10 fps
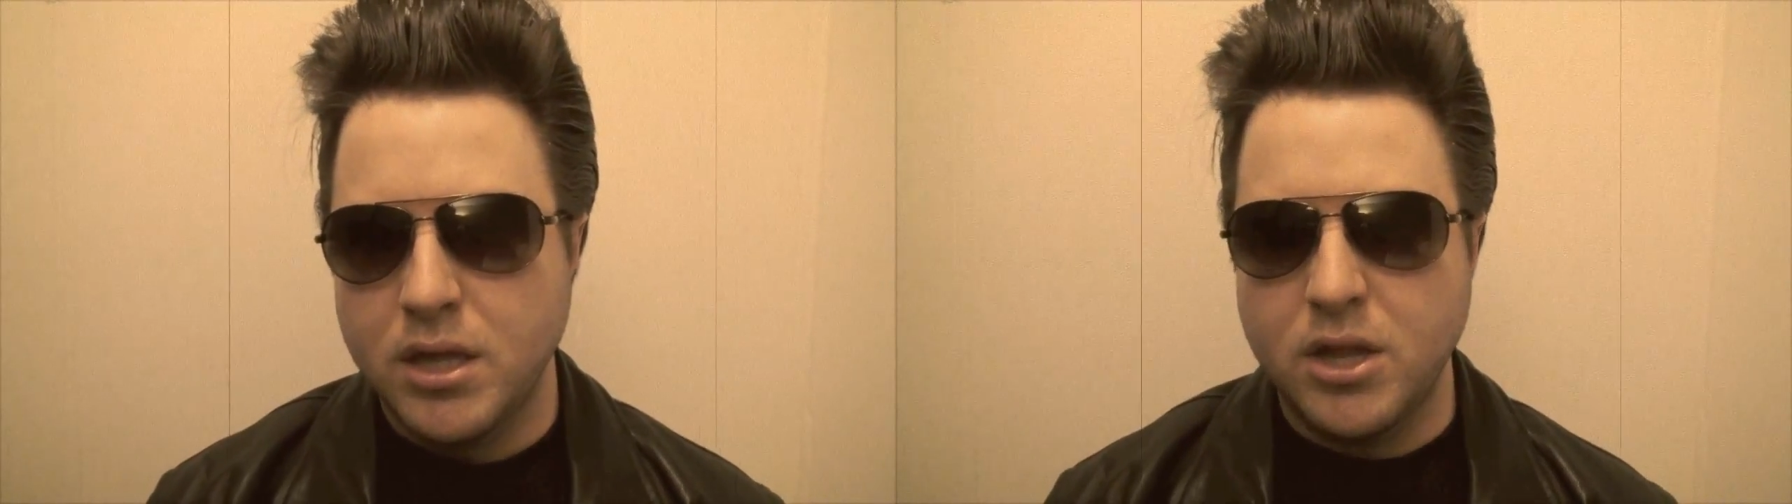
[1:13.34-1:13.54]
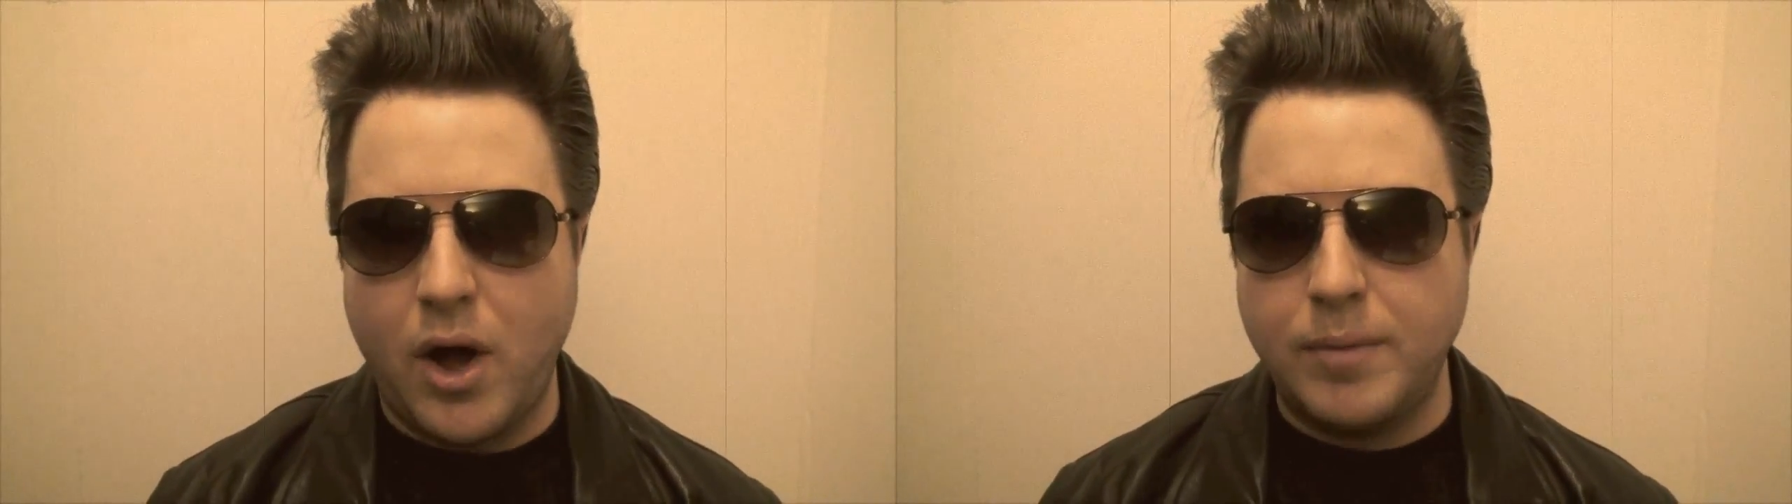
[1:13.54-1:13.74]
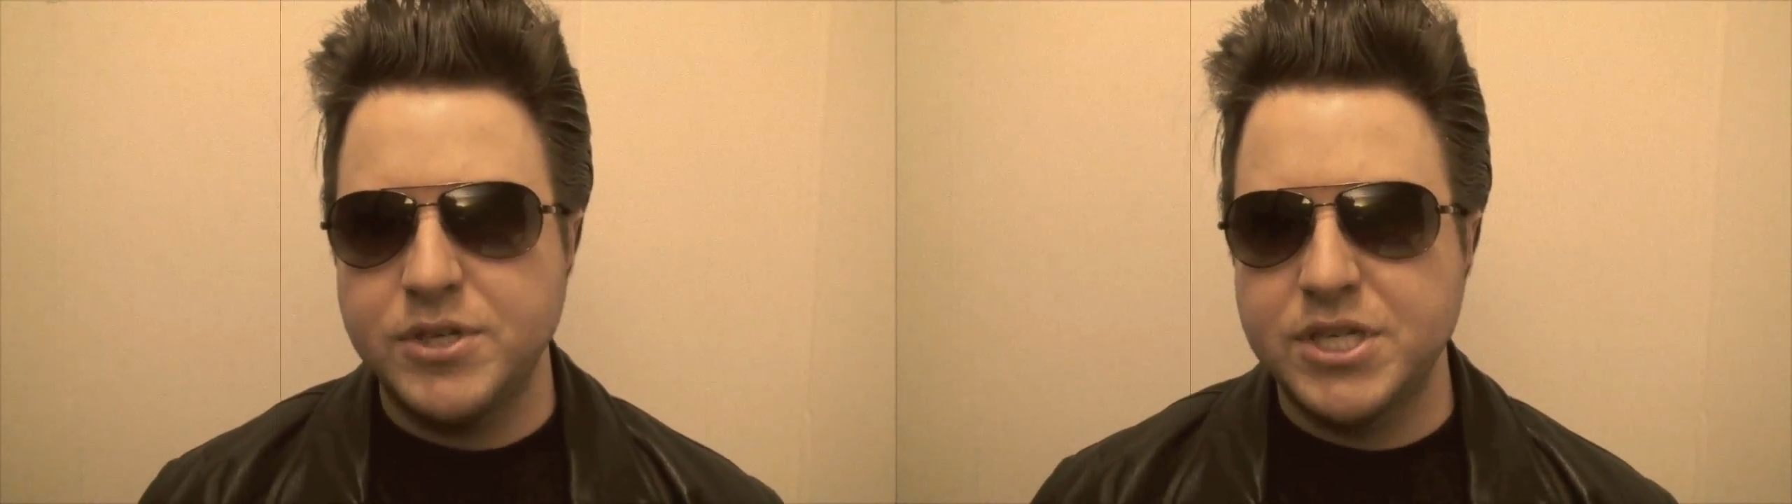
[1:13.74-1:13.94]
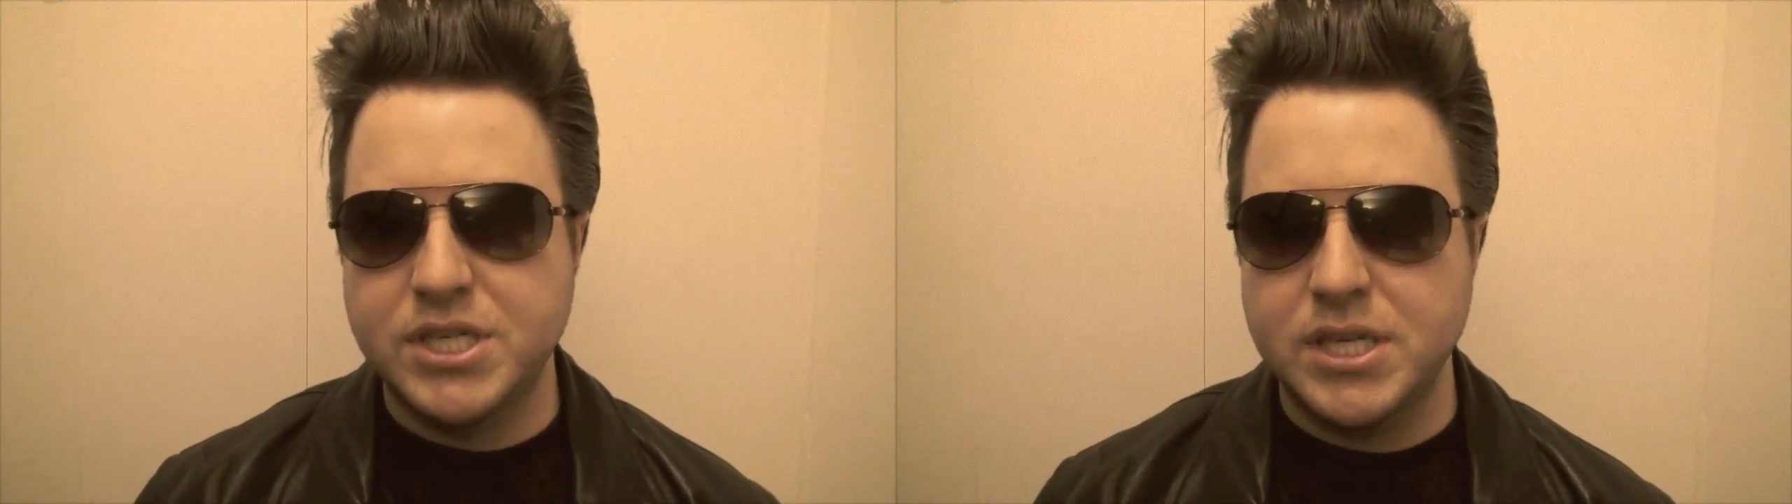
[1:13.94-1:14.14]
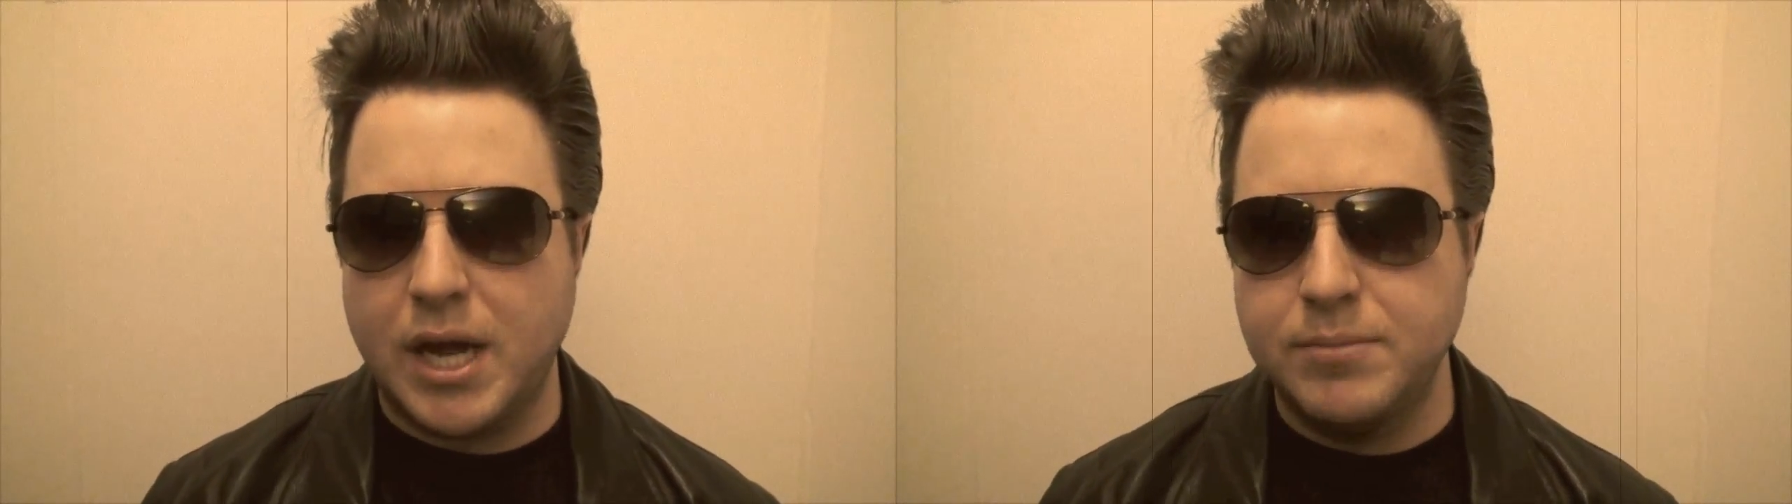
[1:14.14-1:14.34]
No, I'm
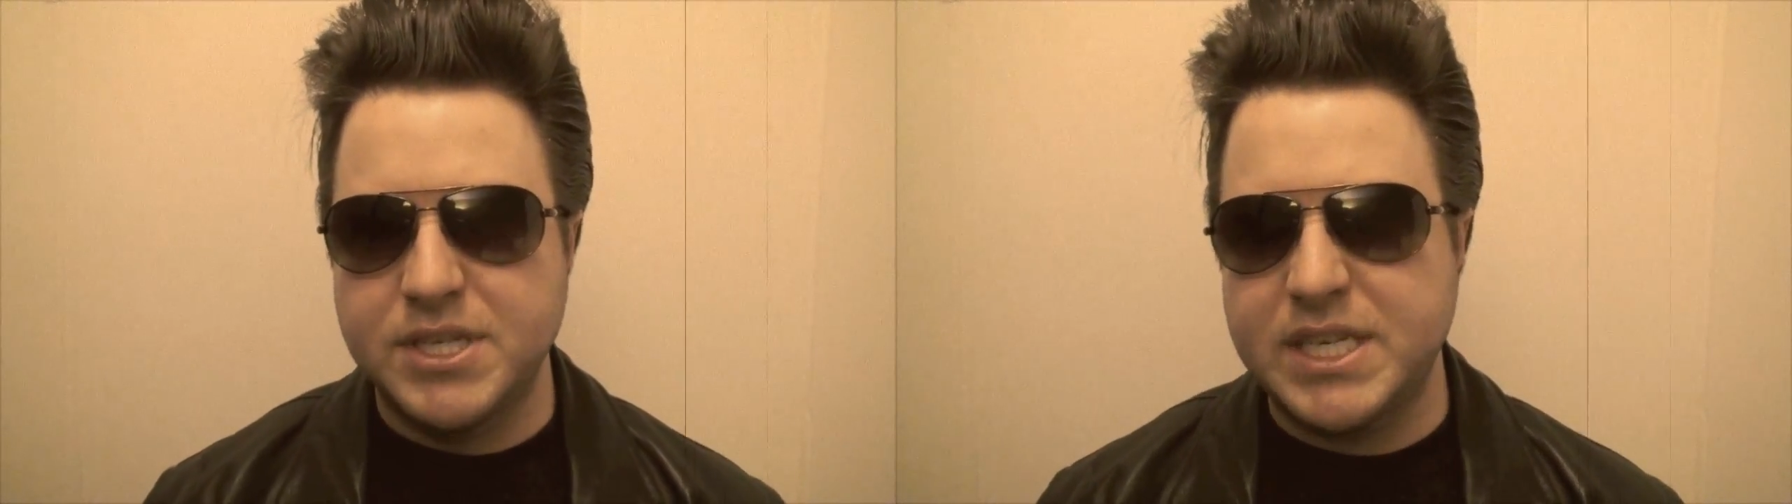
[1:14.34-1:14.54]
the